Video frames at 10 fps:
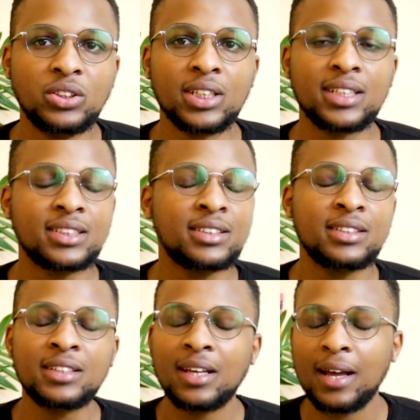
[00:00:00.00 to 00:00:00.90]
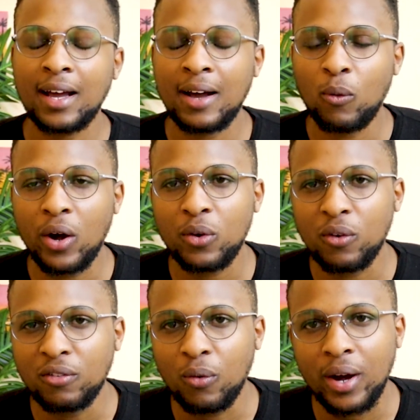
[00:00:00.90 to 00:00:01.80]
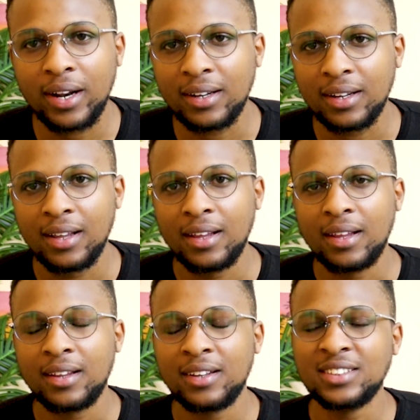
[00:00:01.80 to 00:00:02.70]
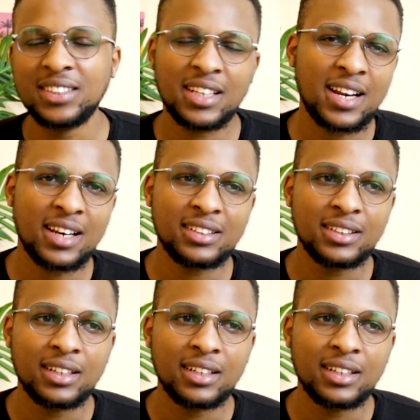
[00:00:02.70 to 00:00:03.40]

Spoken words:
just one of one, generally,